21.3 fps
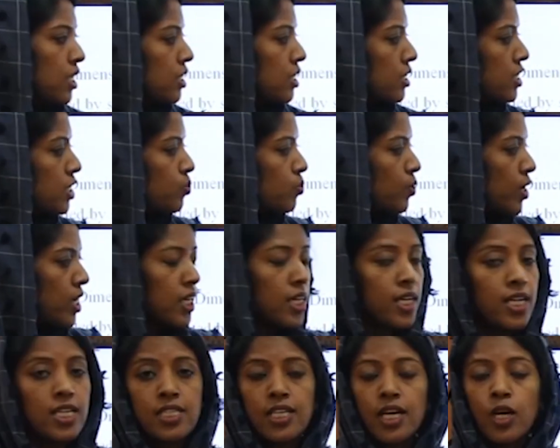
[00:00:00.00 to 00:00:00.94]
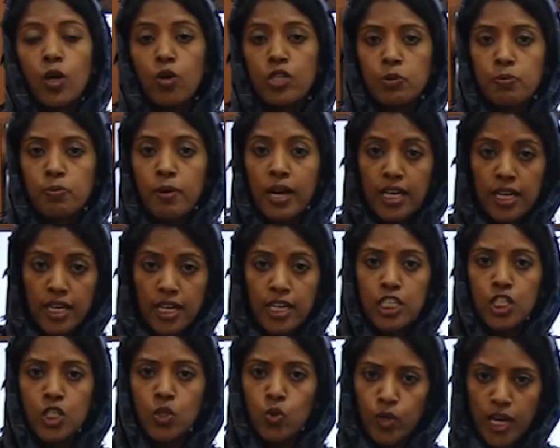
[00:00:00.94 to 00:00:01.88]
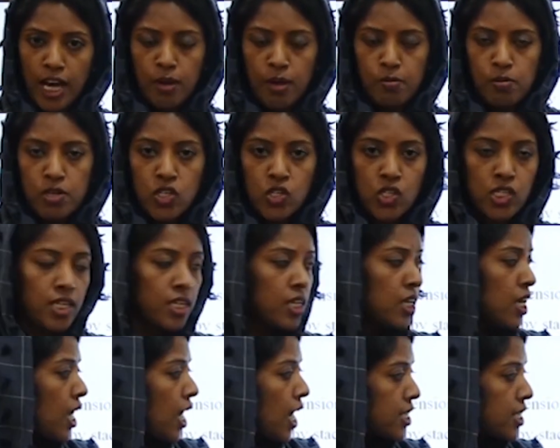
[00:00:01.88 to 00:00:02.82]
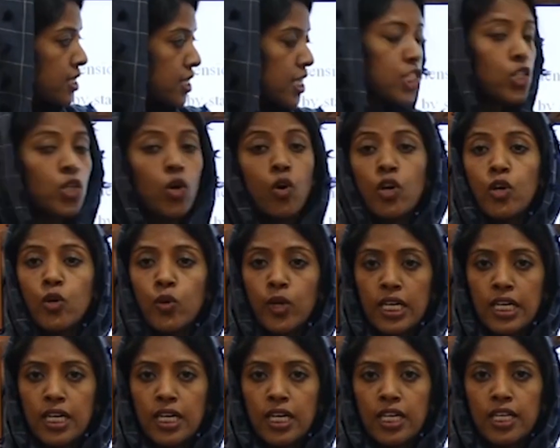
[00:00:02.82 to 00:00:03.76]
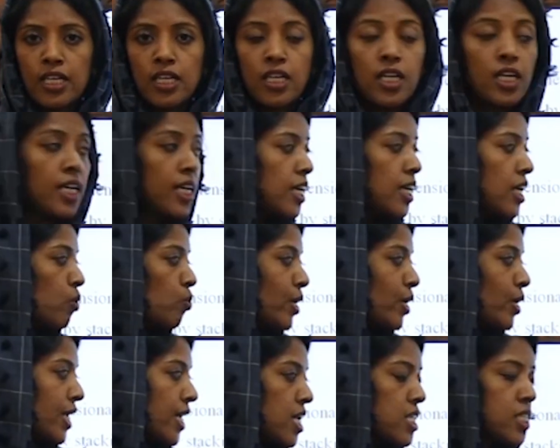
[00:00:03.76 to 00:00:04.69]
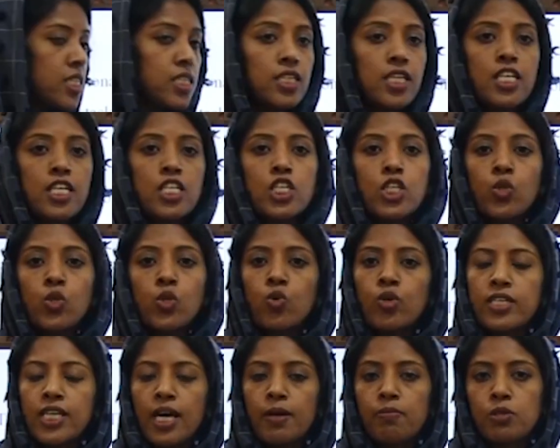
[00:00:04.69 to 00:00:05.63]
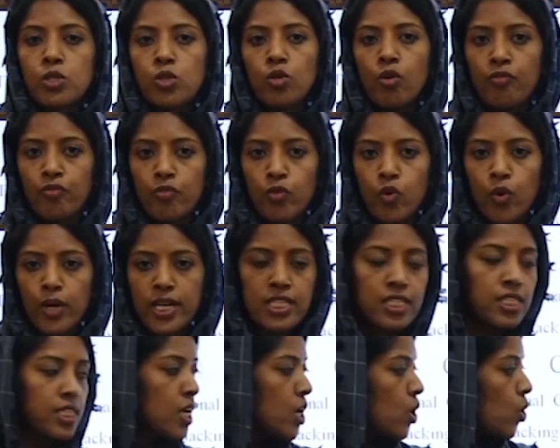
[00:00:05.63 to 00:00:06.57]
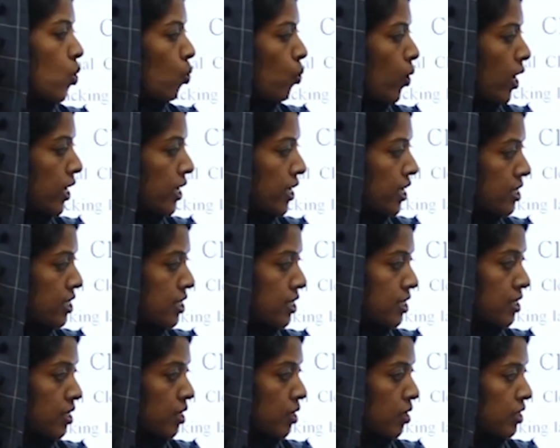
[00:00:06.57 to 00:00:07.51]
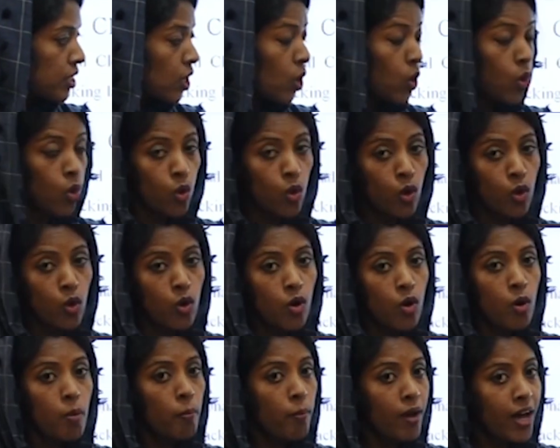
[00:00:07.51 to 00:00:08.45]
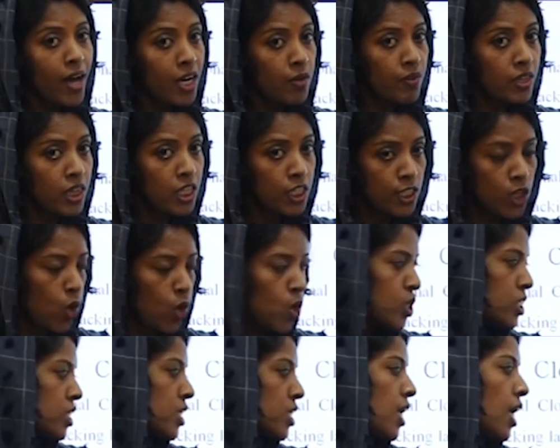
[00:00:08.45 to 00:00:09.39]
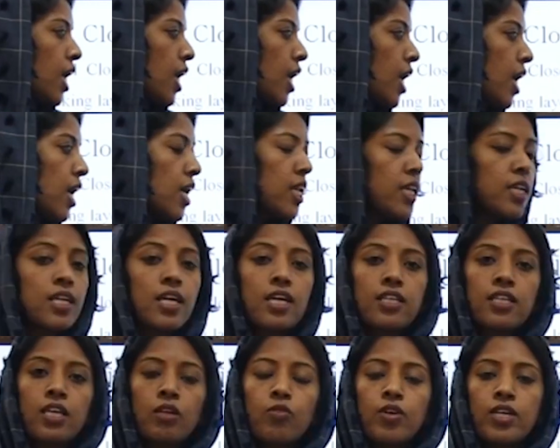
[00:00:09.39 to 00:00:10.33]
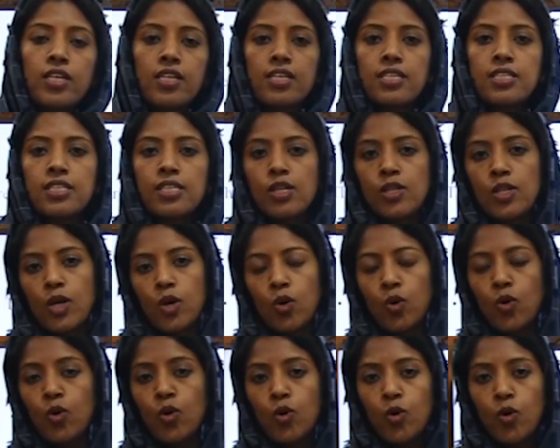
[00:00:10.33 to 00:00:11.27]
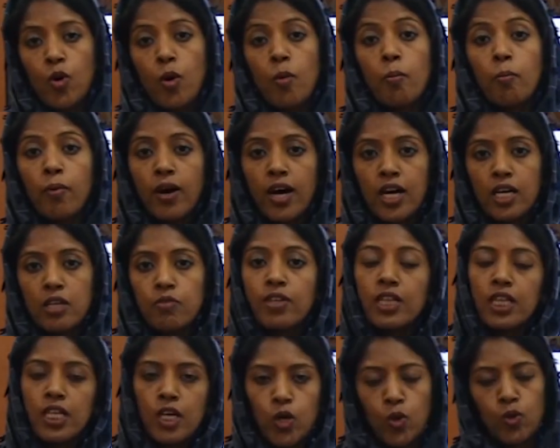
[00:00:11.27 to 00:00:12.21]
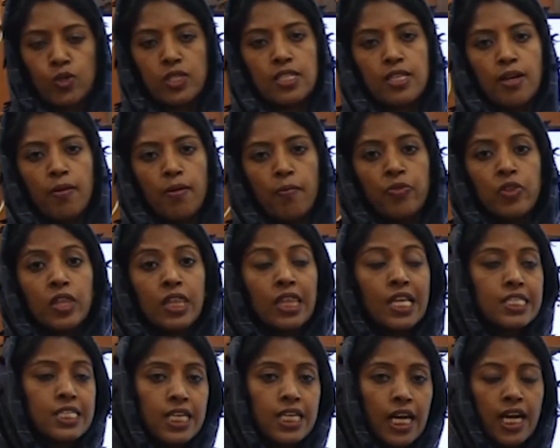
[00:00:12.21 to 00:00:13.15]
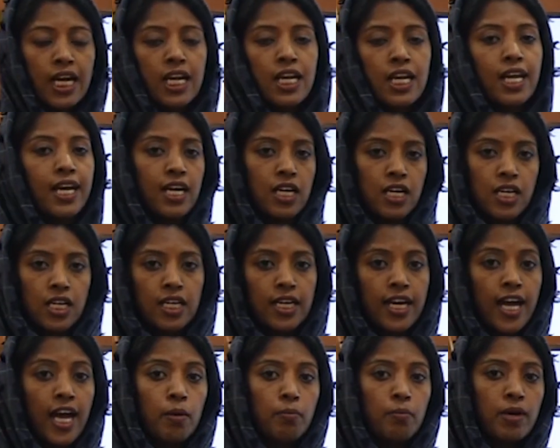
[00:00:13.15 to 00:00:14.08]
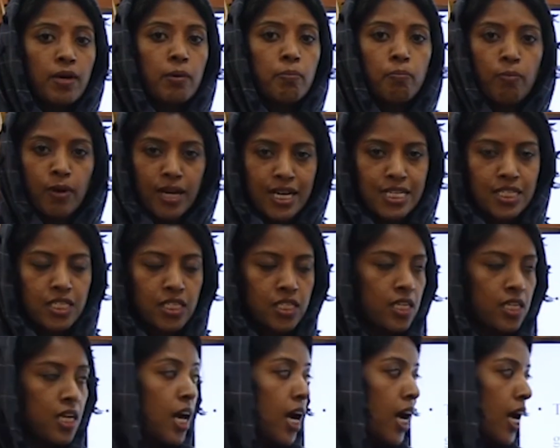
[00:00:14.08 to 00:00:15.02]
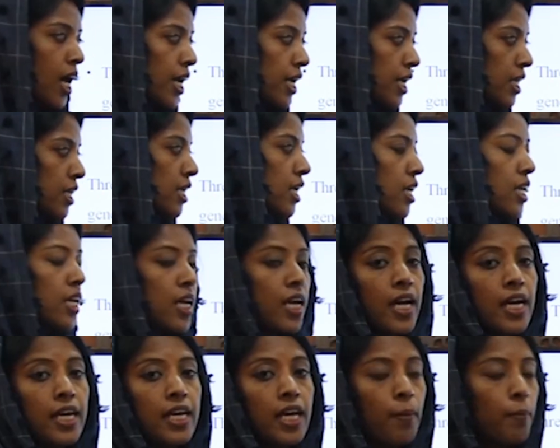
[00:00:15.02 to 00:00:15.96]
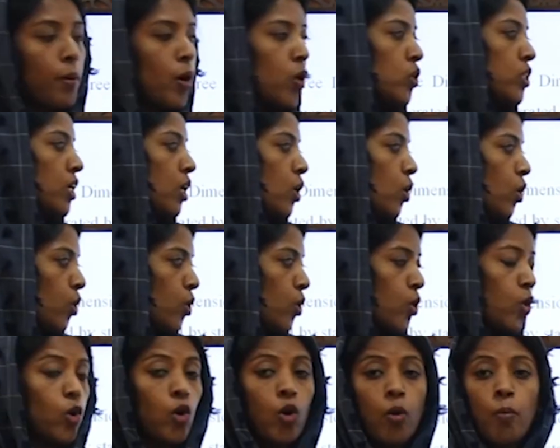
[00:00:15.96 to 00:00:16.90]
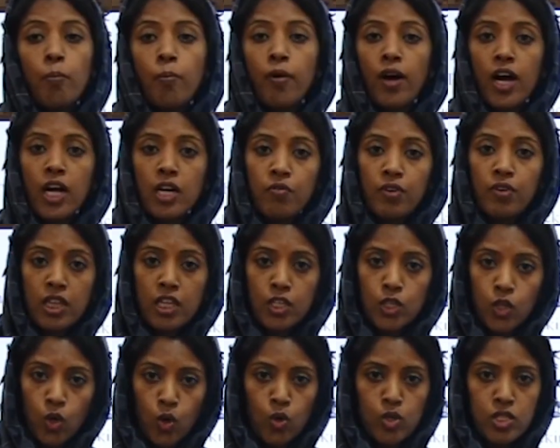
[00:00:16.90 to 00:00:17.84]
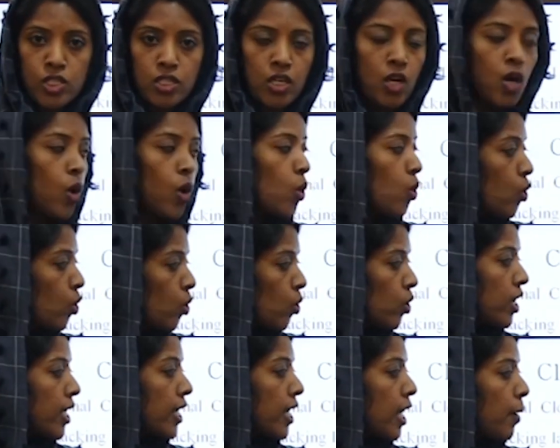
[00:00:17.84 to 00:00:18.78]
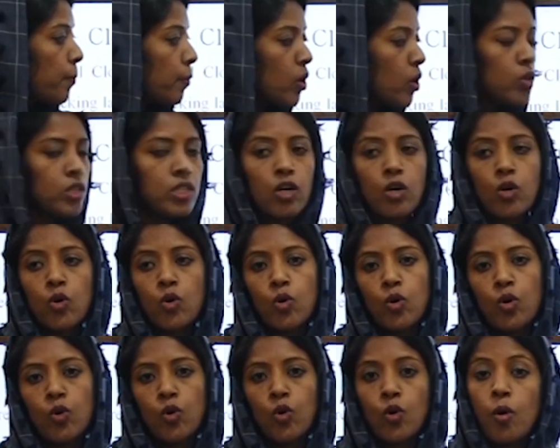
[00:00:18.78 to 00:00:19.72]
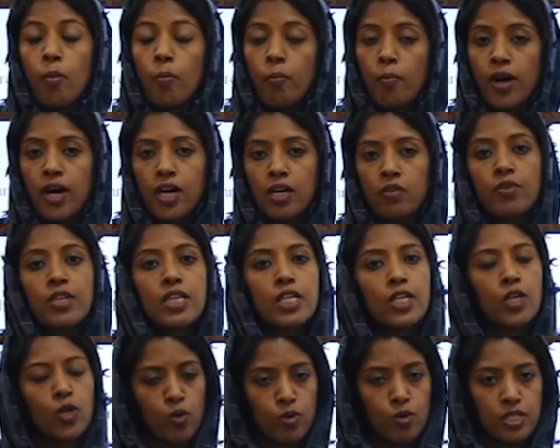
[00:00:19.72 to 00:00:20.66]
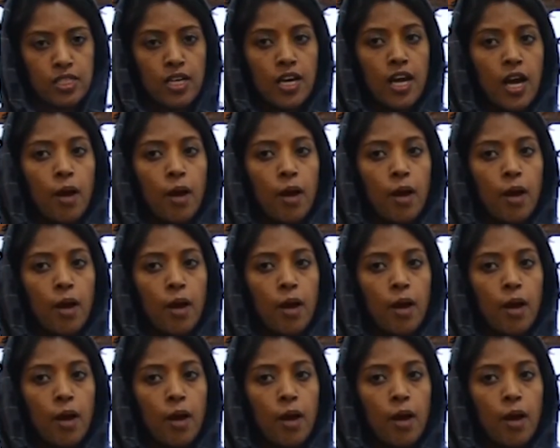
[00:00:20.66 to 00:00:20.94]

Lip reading: This one is a close packing in 2 dimension. As I told you earlier, here we can see 2 types of voids. One is the hollow marked with dot and the other one is the hollow marked with cross. The second layer can be placed either above the hollow marked with dot or above the hollow marked with cross.